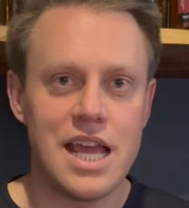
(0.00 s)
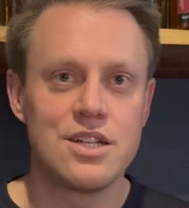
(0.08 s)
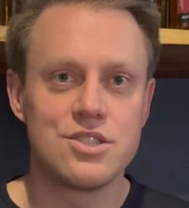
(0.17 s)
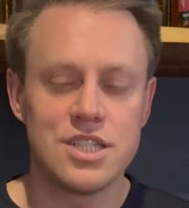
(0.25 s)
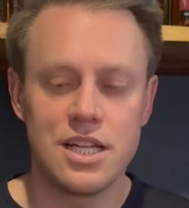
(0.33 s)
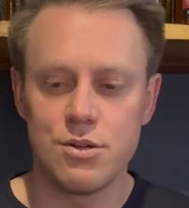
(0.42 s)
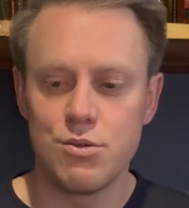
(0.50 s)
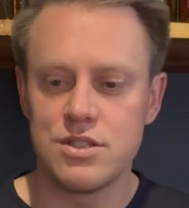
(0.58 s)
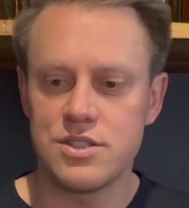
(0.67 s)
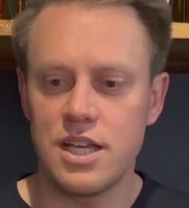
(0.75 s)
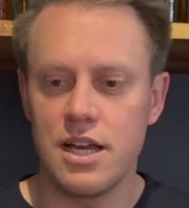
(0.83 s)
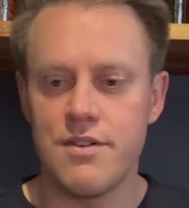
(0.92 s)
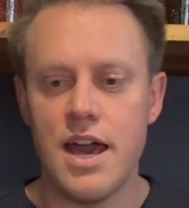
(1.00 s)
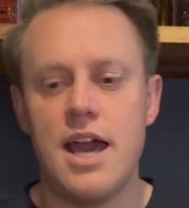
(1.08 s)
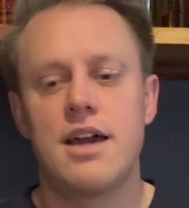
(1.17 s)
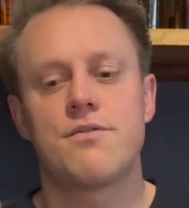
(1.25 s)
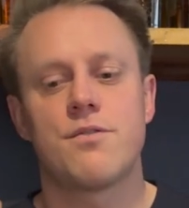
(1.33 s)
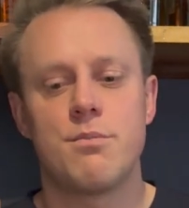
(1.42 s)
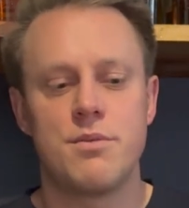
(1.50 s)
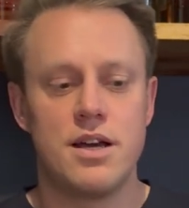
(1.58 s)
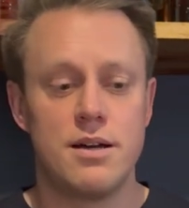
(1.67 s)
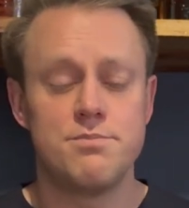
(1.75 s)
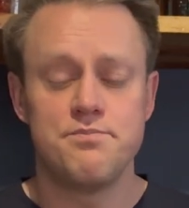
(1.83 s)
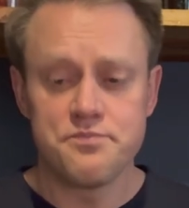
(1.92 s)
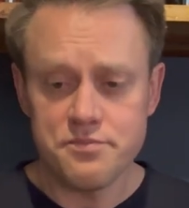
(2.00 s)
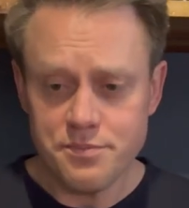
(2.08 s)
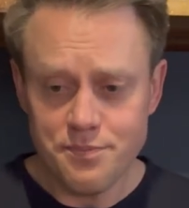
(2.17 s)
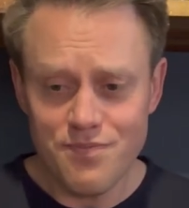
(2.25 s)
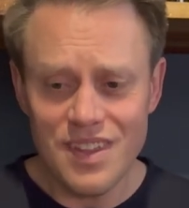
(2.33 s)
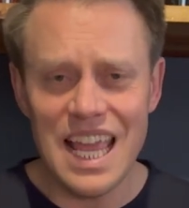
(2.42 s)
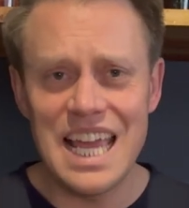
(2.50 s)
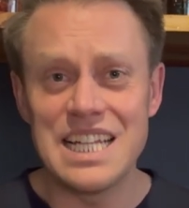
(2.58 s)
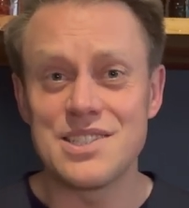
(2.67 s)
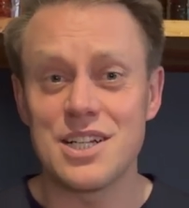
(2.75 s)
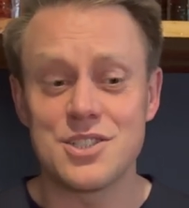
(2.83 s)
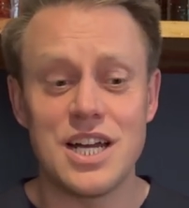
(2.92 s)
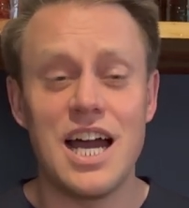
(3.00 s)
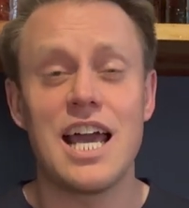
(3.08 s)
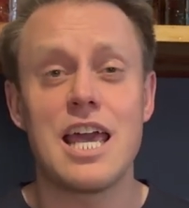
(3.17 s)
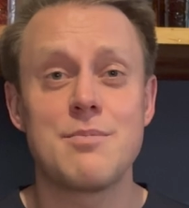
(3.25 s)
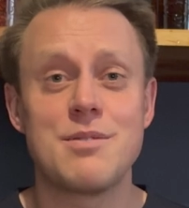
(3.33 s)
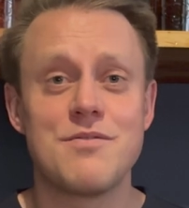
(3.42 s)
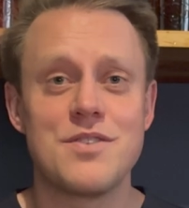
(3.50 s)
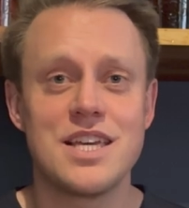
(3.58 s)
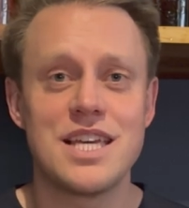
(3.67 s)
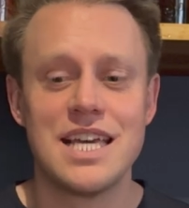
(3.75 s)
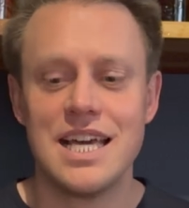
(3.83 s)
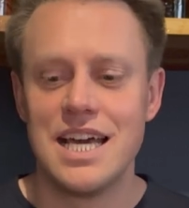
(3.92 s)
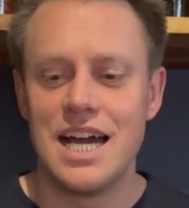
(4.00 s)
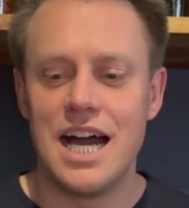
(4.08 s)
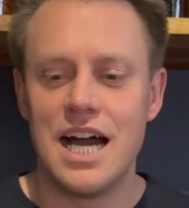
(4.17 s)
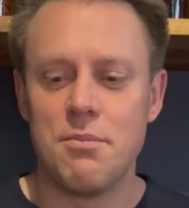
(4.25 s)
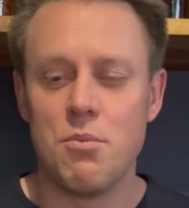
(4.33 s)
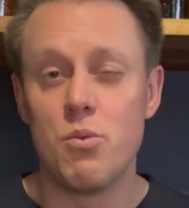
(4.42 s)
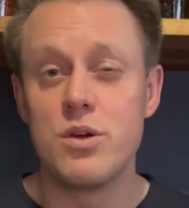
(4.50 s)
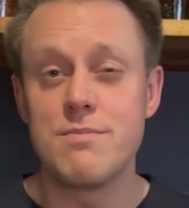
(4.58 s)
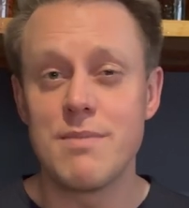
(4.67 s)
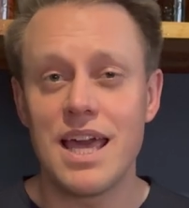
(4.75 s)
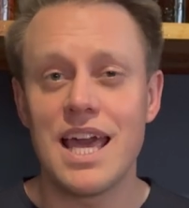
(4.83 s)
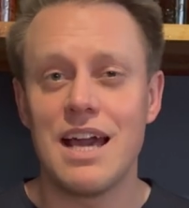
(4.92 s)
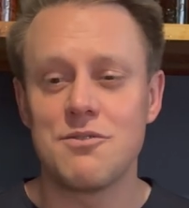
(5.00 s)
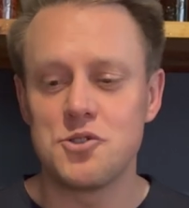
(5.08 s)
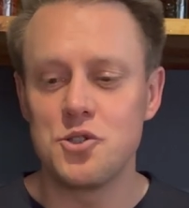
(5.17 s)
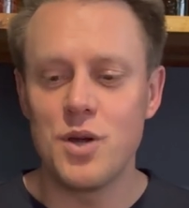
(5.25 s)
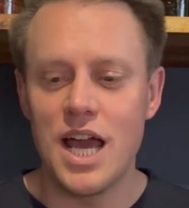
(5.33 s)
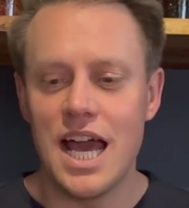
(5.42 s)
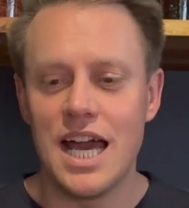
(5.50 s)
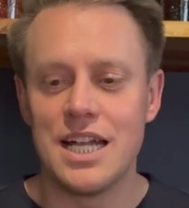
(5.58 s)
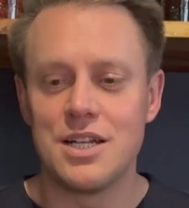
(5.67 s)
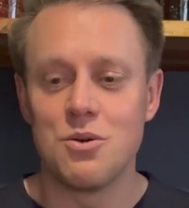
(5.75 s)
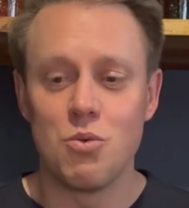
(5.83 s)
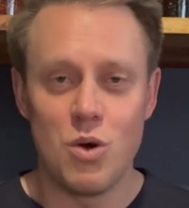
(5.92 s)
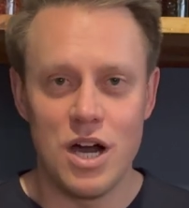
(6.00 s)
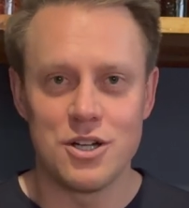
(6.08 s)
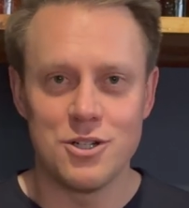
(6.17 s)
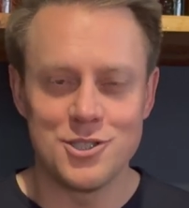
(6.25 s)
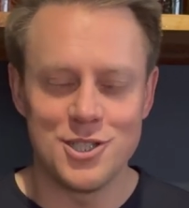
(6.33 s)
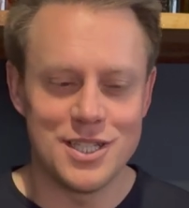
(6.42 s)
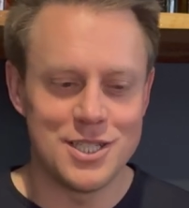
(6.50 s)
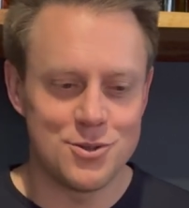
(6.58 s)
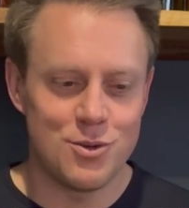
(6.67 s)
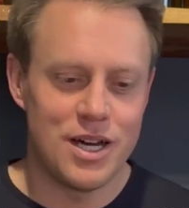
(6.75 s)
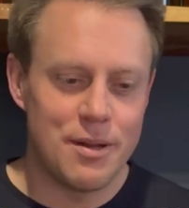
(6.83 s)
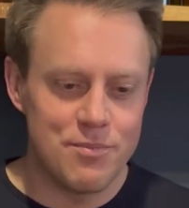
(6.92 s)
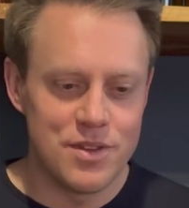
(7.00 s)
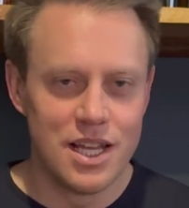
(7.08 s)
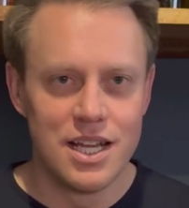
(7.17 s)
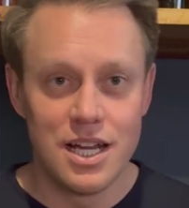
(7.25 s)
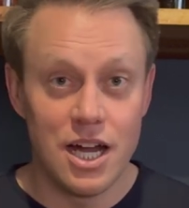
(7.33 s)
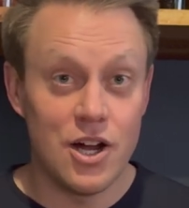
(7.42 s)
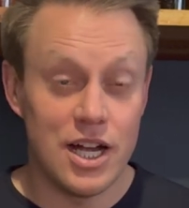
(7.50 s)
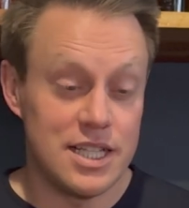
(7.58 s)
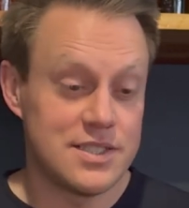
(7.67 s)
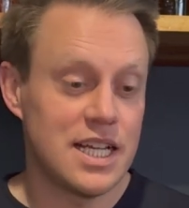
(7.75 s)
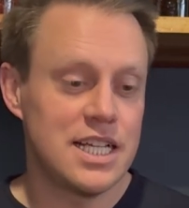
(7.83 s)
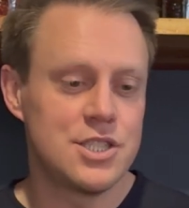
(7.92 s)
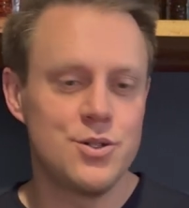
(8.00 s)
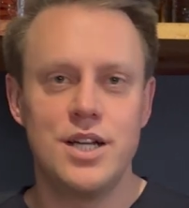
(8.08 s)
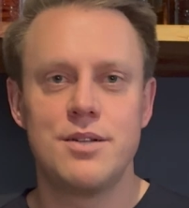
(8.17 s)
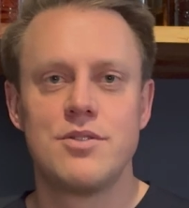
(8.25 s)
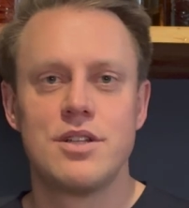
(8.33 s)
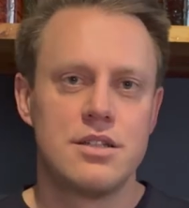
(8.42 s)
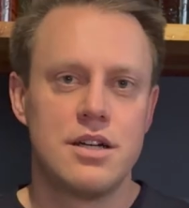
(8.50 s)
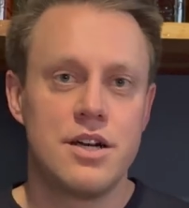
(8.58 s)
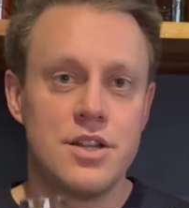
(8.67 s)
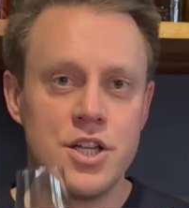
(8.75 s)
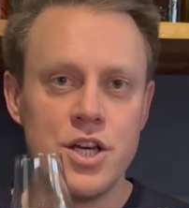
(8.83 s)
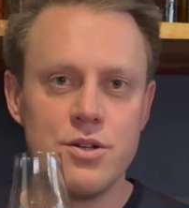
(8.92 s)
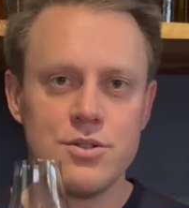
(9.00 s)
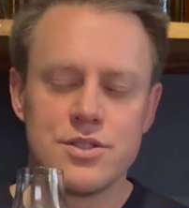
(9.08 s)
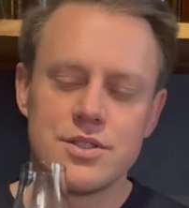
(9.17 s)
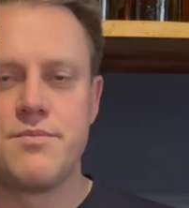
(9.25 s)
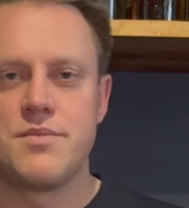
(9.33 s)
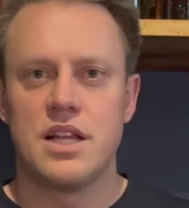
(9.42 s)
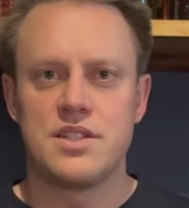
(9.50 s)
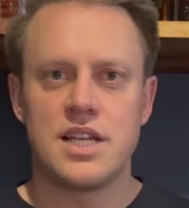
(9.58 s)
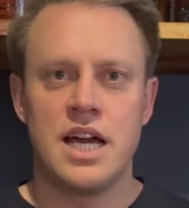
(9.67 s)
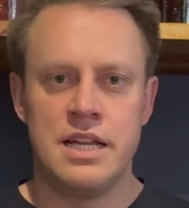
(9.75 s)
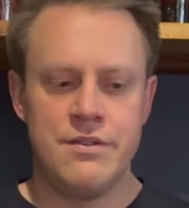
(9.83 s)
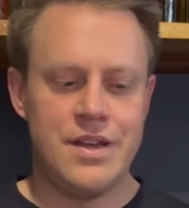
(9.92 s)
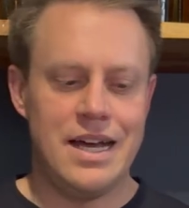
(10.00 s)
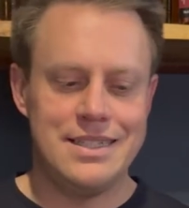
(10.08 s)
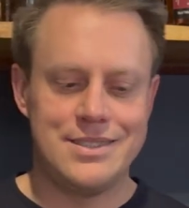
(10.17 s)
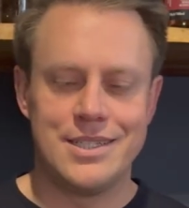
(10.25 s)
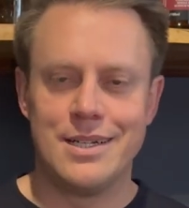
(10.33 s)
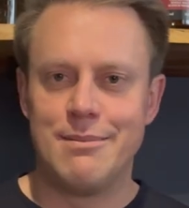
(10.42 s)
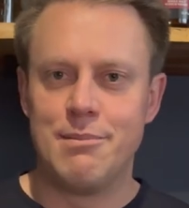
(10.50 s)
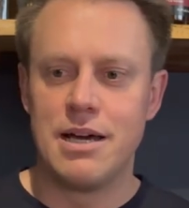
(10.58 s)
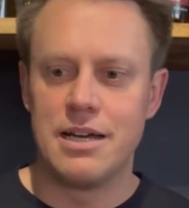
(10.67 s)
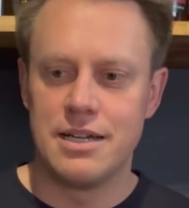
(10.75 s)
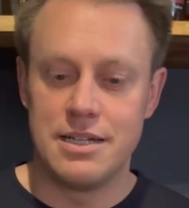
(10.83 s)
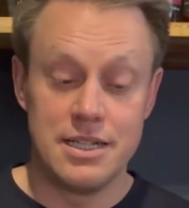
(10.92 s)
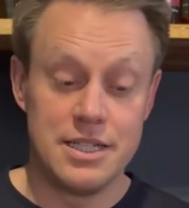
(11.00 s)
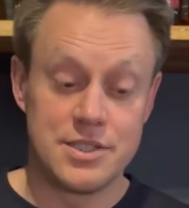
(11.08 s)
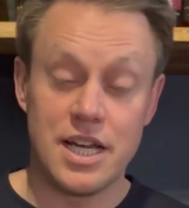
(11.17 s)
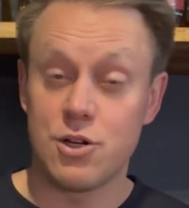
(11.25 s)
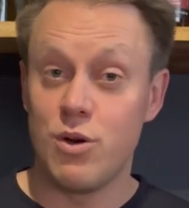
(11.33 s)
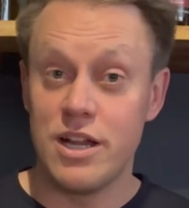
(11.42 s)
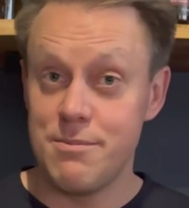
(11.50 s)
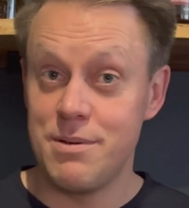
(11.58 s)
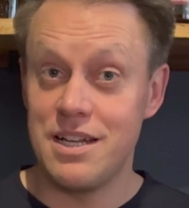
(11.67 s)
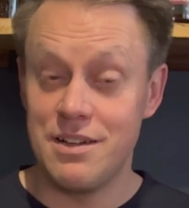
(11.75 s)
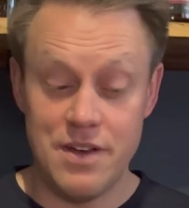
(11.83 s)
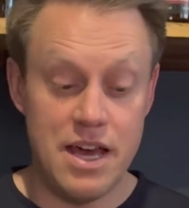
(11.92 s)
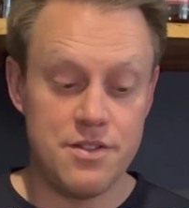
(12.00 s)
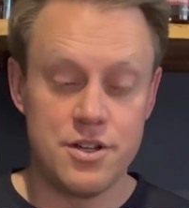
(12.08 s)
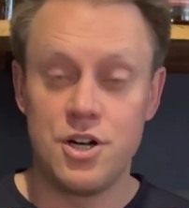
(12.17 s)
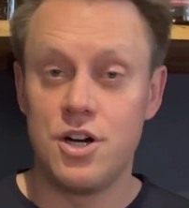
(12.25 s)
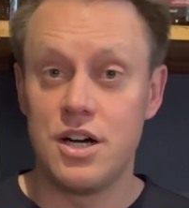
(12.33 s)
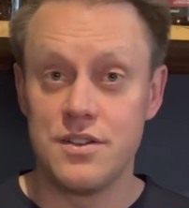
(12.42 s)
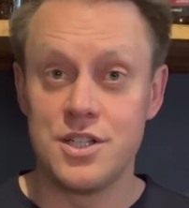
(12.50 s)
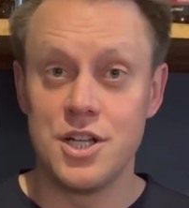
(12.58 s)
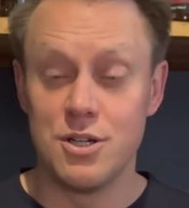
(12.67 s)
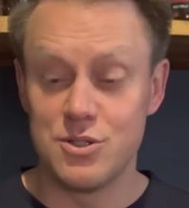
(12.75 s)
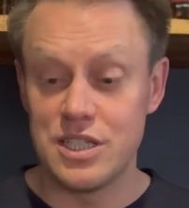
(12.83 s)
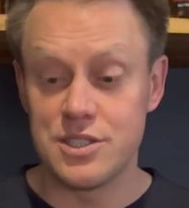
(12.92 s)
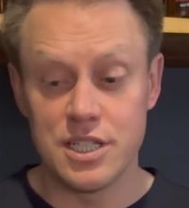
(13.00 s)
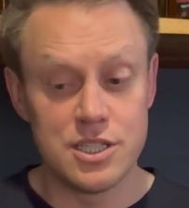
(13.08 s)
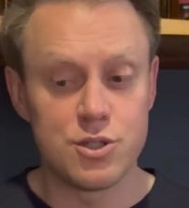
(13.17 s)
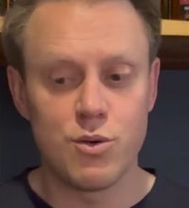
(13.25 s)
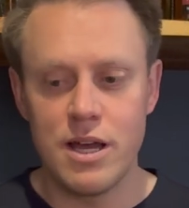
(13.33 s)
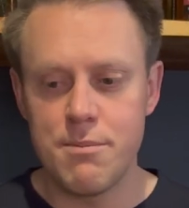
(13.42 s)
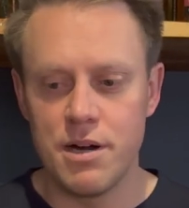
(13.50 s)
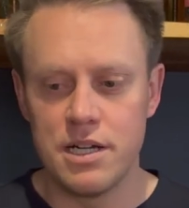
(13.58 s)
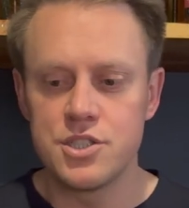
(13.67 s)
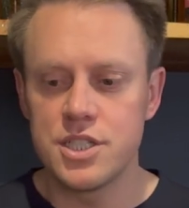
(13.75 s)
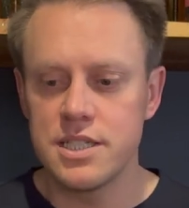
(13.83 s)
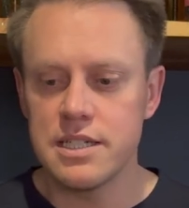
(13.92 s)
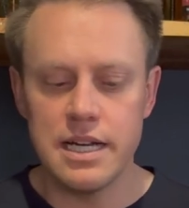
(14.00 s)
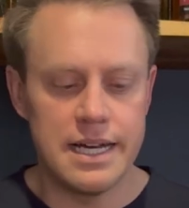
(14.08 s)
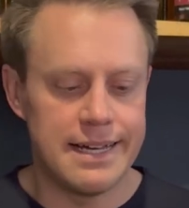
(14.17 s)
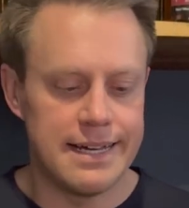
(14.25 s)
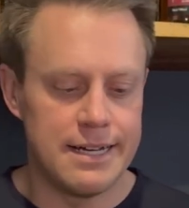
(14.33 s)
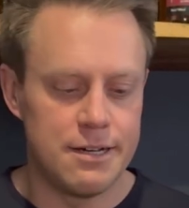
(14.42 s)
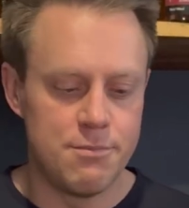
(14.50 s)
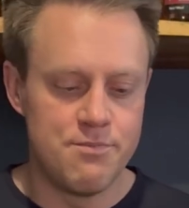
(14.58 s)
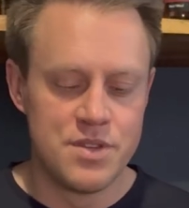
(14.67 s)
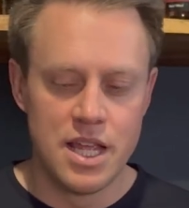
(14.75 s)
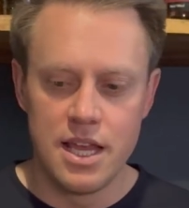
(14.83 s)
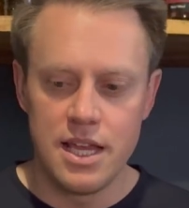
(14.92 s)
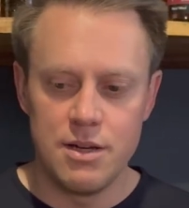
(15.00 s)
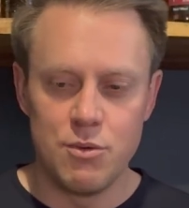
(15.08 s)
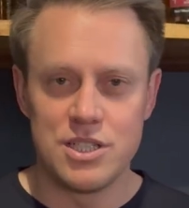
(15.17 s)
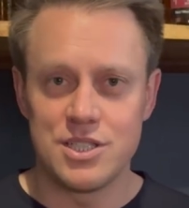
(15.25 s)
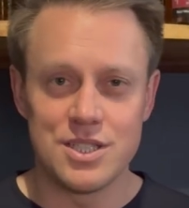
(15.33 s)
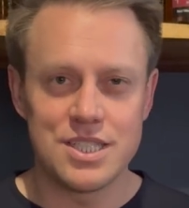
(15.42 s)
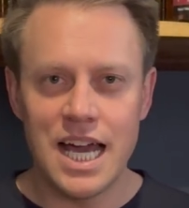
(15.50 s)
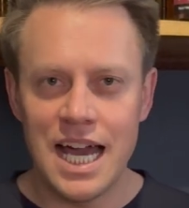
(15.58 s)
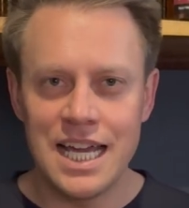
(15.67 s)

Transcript: age stated whiskey I've had from them, and it's such a high ABV. We may have to add water to this one. All right, let's get into it. On the nose, it's got quite a bit of ethanol on the nose. It's quite punchy. Which is